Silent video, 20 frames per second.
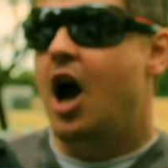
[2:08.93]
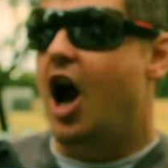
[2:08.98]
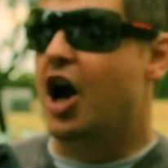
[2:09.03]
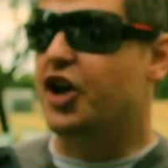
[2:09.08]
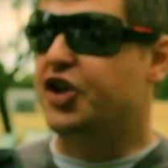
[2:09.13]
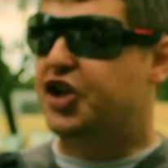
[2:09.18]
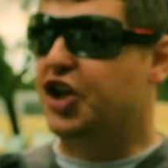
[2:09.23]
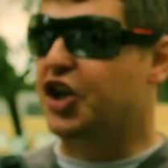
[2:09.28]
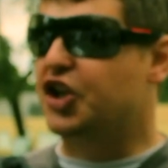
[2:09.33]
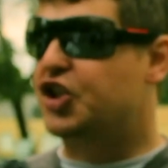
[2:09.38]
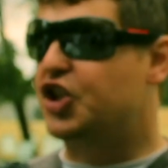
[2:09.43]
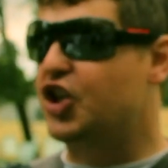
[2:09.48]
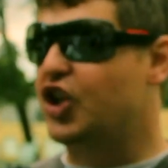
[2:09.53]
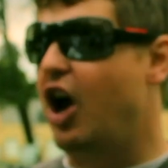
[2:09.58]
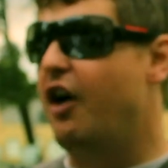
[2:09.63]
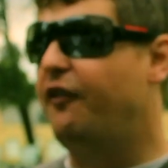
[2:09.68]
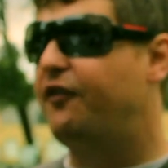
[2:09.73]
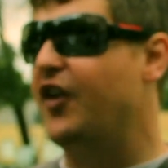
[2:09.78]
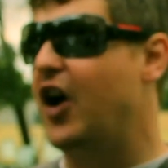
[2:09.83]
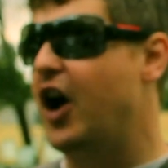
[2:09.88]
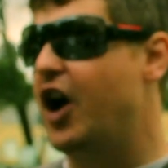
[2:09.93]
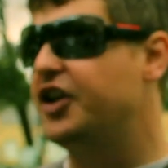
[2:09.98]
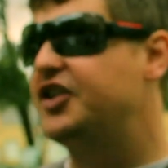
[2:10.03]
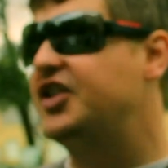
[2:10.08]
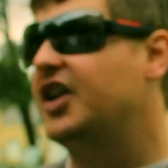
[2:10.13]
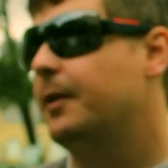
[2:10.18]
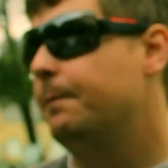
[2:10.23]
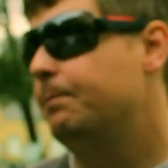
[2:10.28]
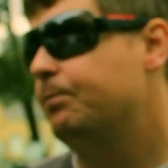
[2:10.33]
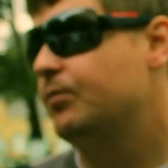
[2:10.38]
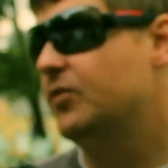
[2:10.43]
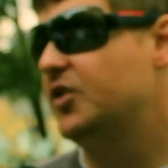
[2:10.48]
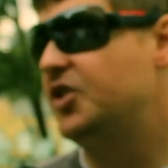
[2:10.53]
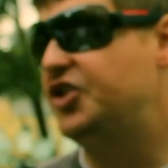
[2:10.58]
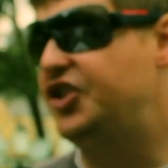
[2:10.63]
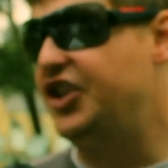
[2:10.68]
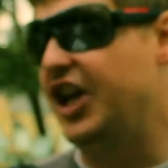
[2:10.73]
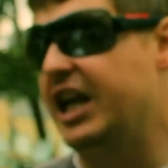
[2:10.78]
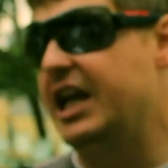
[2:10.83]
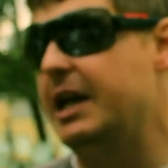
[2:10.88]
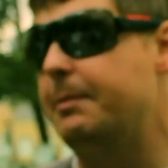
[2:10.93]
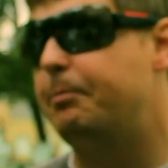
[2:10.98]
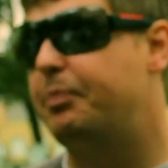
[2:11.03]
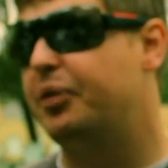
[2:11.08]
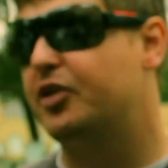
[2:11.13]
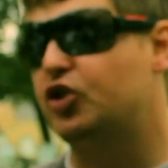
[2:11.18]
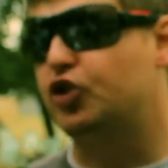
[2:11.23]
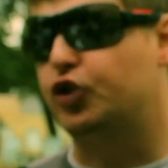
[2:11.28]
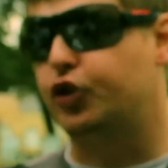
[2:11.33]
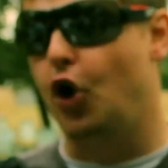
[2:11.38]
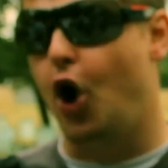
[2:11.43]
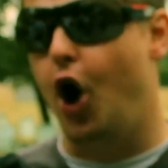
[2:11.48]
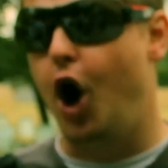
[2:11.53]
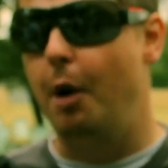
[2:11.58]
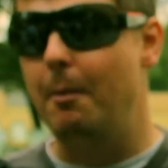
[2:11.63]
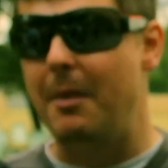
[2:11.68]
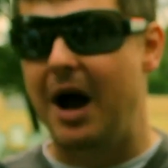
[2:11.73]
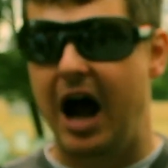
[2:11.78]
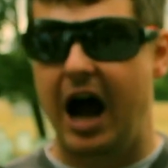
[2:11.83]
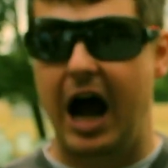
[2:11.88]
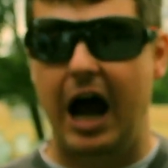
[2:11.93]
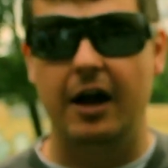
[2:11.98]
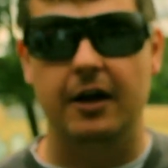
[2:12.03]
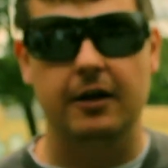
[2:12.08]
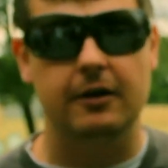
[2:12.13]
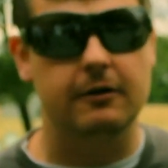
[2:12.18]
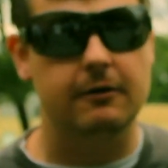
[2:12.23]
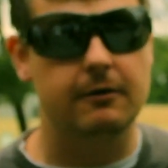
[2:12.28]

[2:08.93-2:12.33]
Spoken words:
And she suffered deep trauma